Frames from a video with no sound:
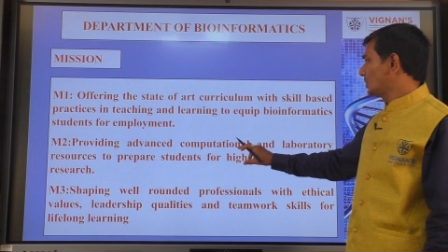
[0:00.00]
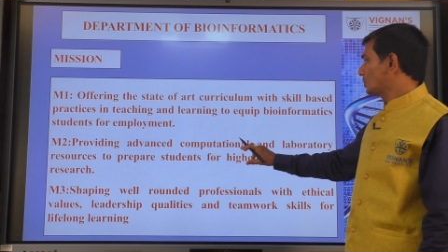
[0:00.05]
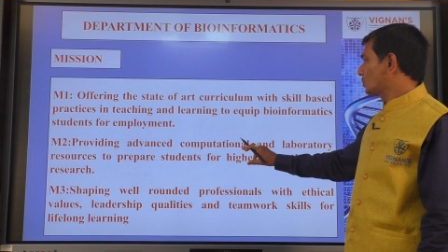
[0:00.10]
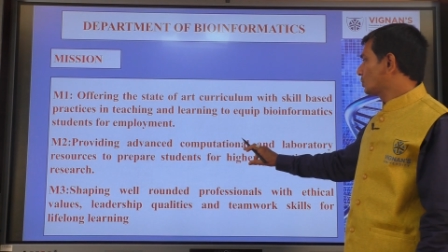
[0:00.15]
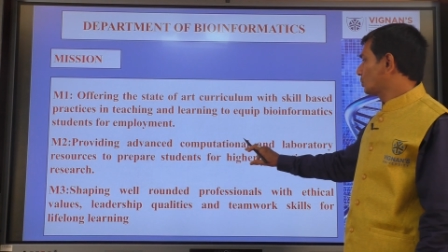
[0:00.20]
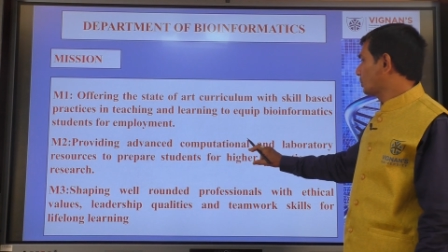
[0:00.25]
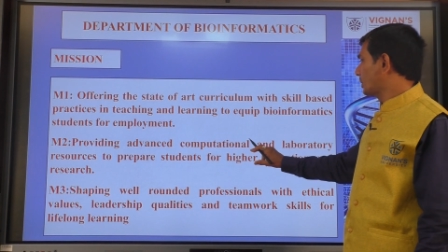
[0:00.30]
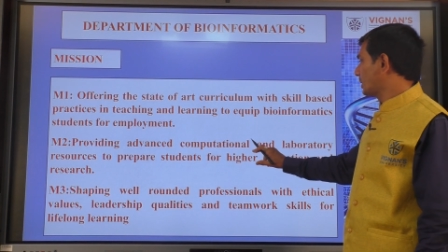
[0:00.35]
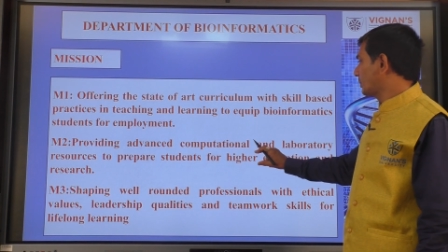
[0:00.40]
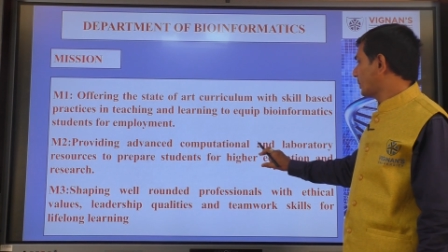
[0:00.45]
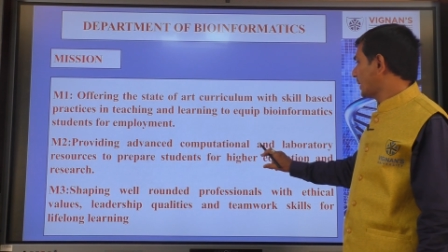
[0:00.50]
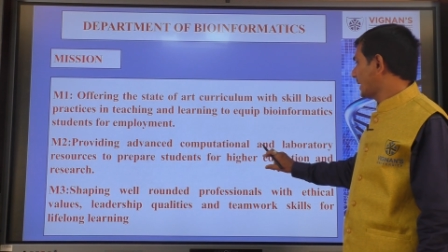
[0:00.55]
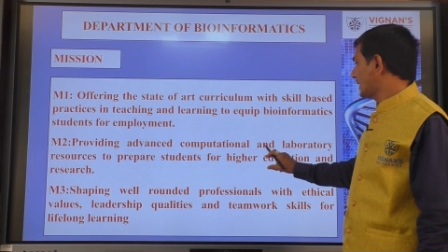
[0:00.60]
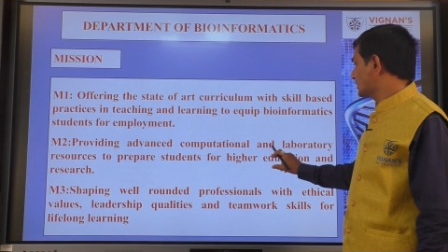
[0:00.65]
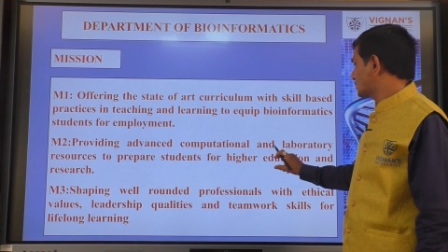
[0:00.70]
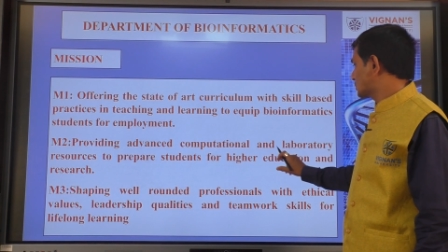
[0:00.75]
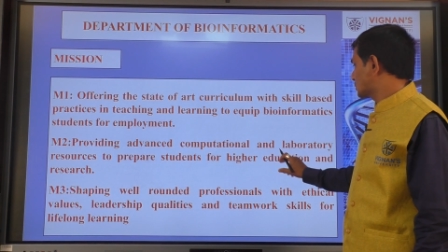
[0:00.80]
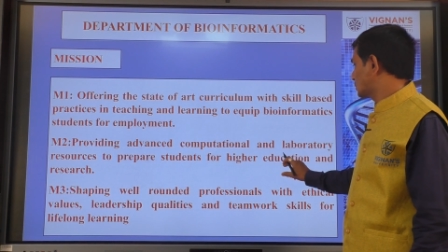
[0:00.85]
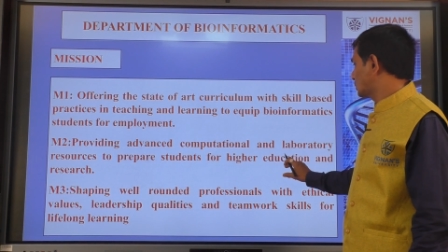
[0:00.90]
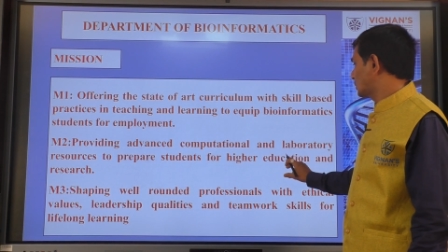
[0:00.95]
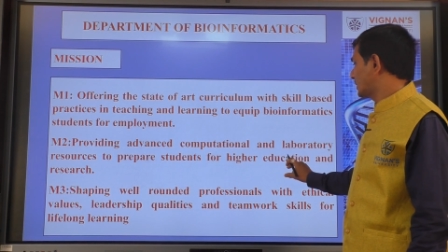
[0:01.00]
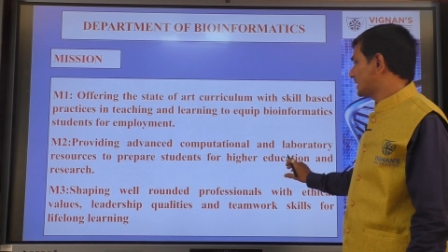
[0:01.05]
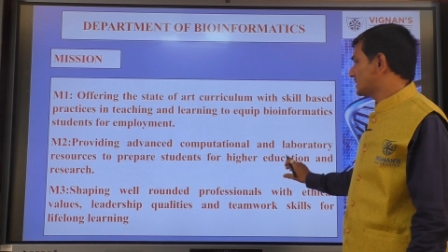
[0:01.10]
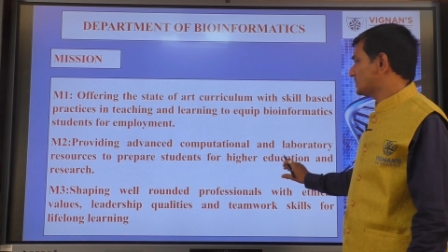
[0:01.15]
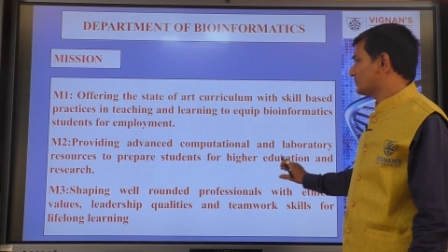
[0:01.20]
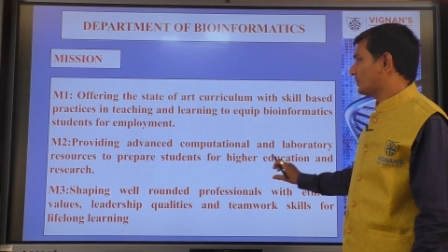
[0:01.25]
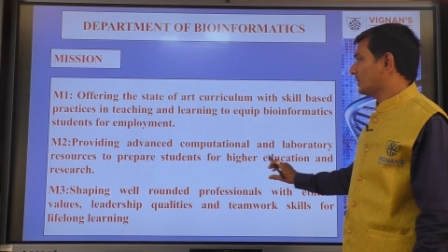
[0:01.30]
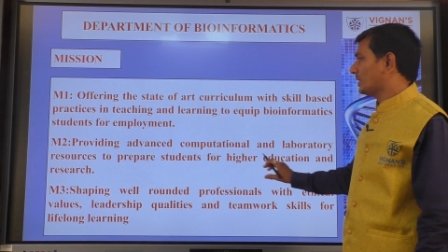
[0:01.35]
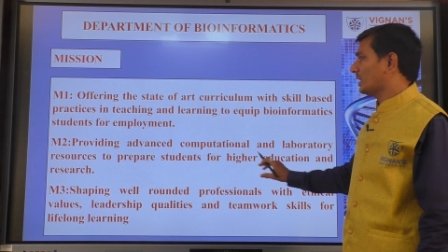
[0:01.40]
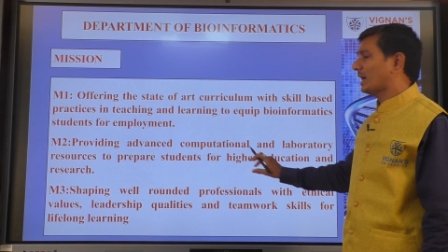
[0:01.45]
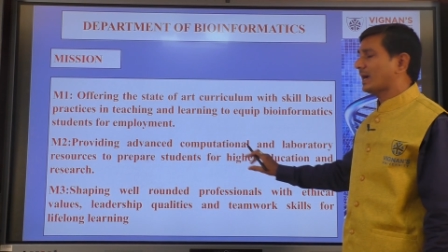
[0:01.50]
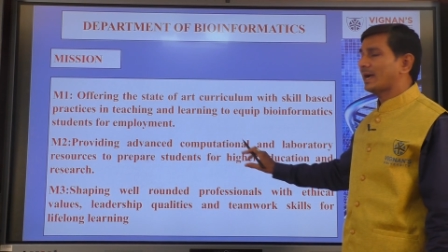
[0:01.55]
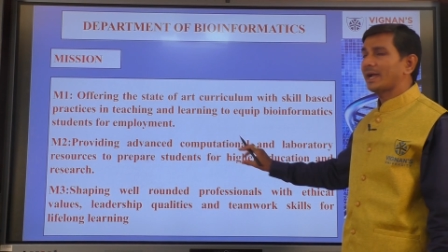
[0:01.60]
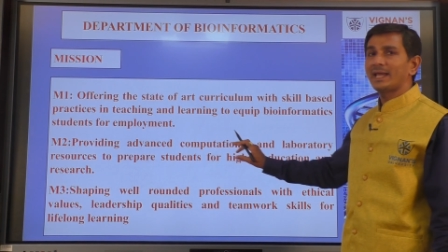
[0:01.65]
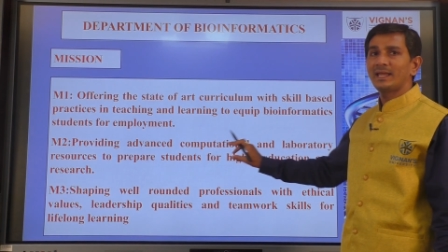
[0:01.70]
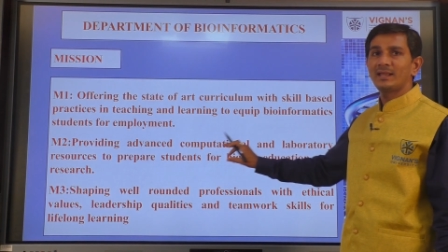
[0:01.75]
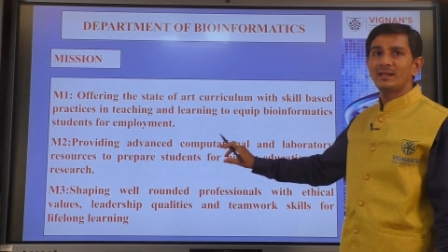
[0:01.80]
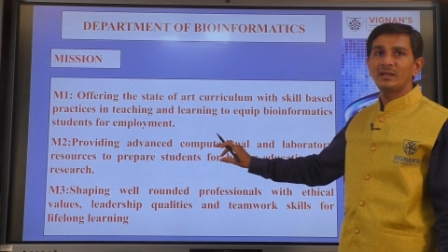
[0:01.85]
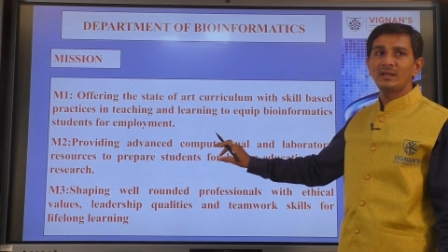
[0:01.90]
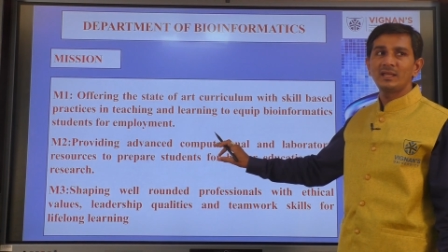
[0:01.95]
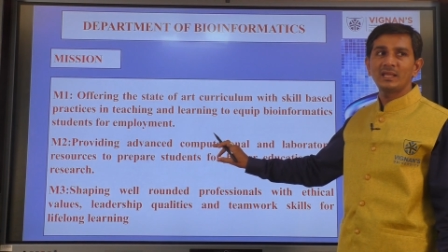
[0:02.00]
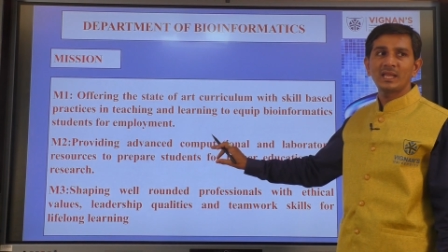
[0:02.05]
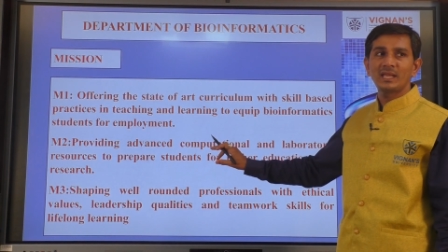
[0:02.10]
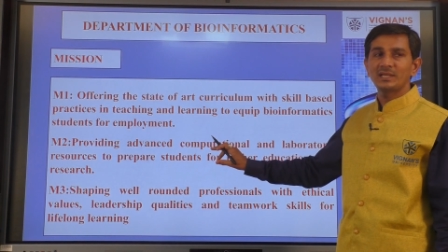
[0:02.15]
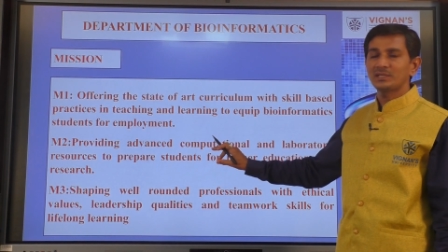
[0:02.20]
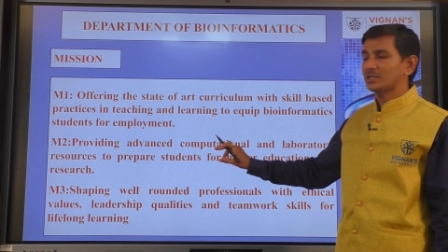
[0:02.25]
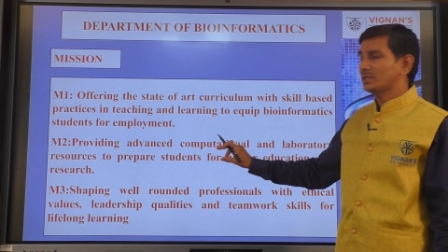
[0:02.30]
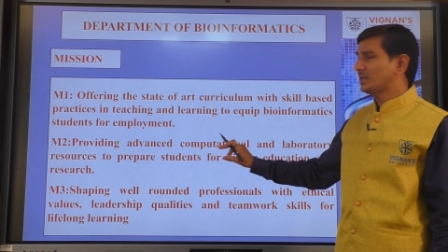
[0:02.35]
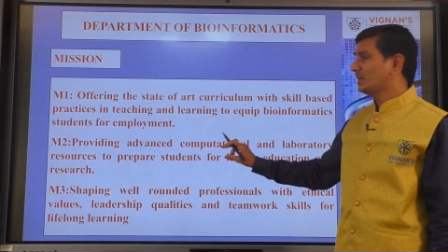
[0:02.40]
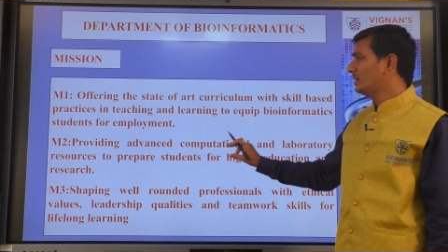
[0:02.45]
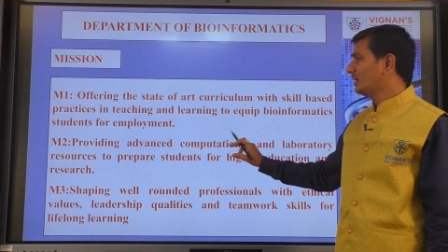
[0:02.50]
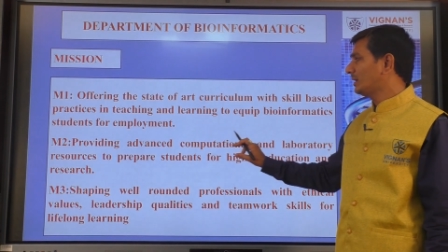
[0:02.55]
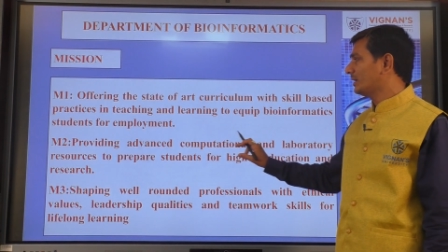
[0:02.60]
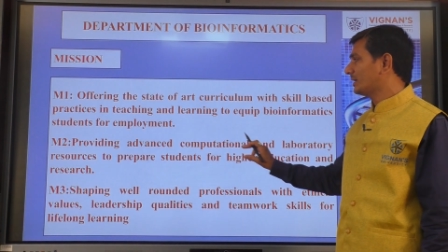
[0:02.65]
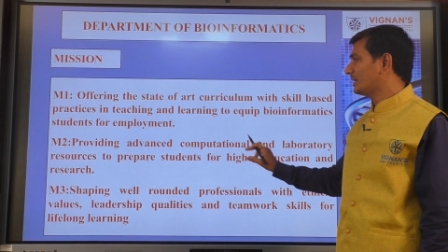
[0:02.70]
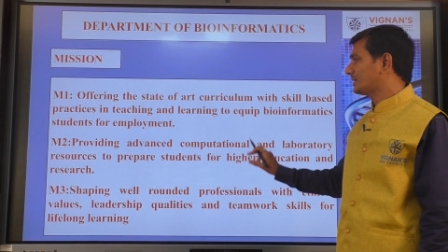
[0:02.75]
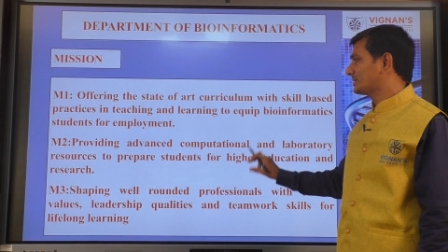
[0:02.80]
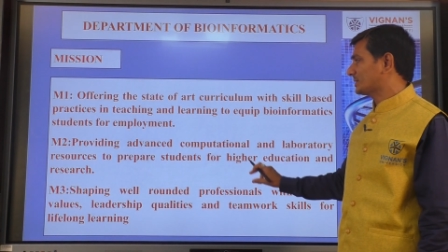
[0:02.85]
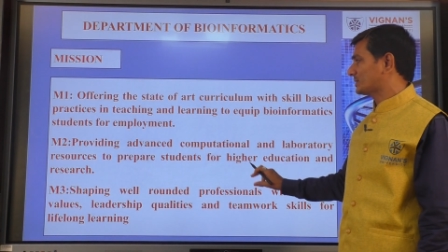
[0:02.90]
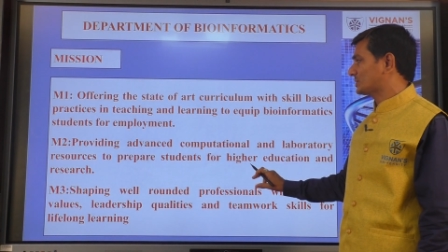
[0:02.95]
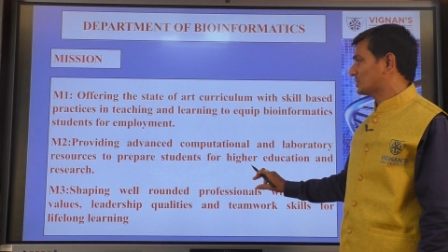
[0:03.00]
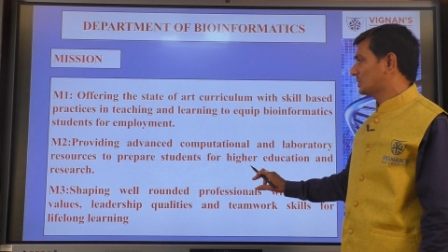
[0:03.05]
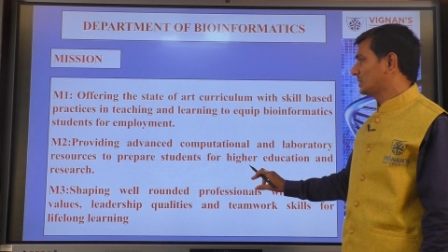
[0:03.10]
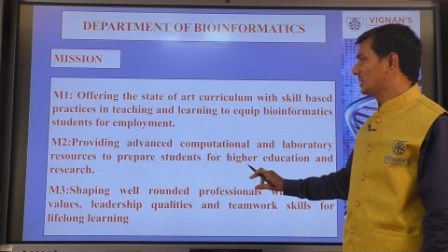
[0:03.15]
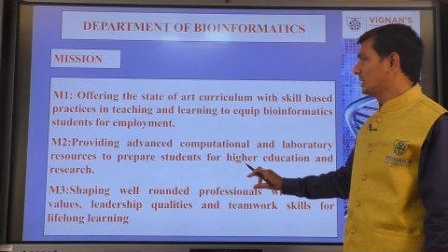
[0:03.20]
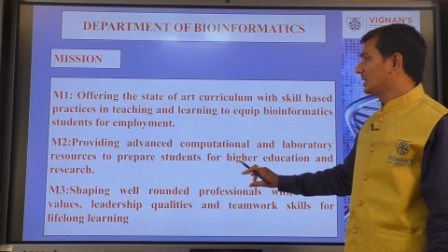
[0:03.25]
to prepare students for higher education and research.